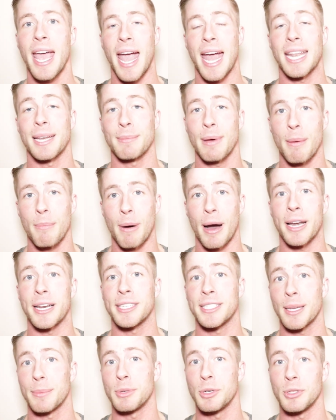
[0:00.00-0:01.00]
and in my body
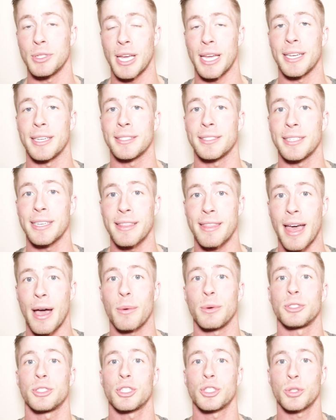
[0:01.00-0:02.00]
subcutaneously
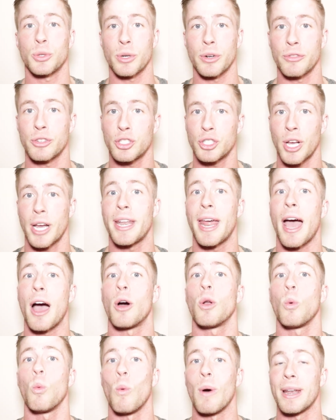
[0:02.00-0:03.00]
that was just sort of shed
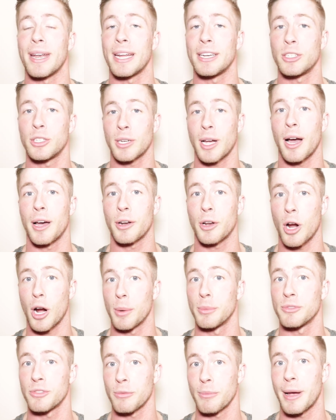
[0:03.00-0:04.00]
out when I cut
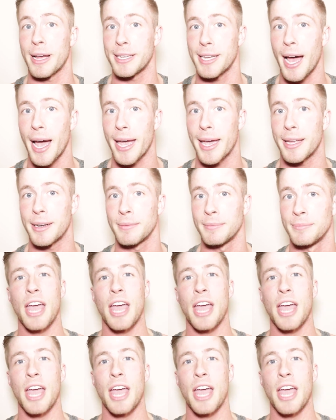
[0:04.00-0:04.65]
carbs from my diet.